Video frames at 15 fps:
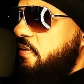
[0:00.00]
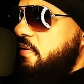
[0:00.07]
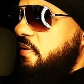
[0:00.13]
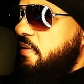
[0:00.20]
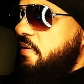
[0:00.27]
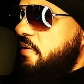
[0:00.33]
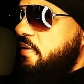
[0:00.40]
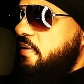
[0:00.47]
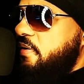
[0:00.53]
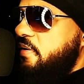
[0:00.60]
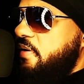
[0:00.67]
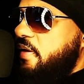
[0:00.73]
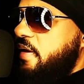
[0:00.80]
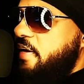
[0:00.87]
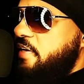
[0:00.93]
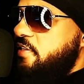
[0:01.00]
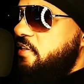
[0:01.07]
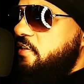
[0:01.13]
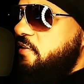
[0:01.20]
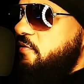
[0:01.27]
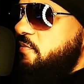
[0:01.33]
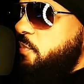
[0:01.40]
the case
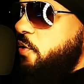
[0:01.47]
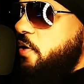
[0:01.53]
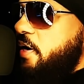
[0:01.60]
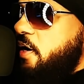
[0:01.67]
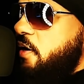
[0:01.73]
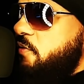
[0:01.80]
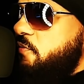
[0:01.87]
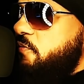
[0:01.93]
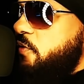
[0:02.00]
of Brown